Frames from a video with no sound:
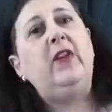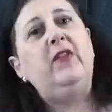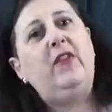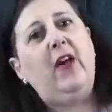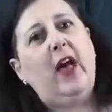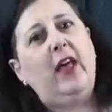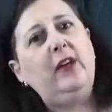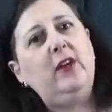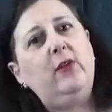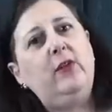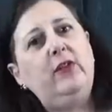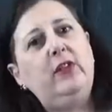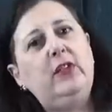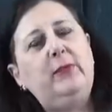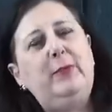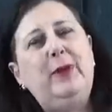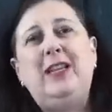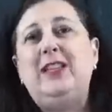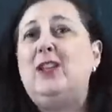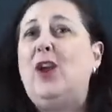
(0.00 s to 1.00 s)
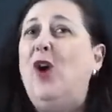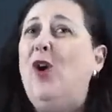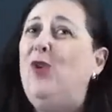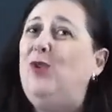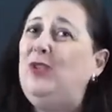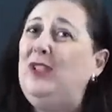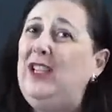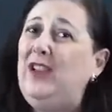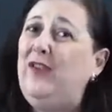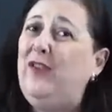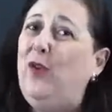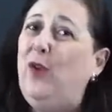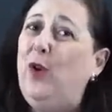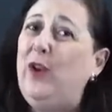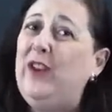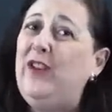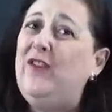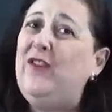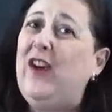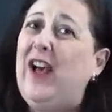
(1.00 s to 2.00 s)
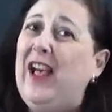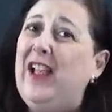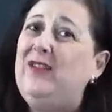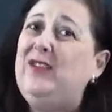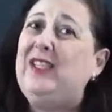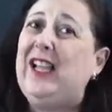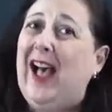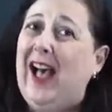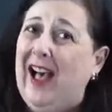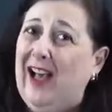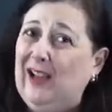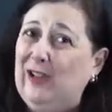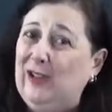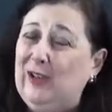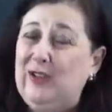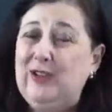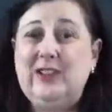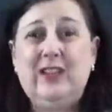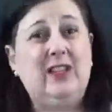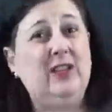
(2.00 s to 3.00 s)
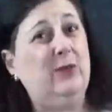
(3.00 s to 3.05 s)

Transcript: Value on this piece, only $45.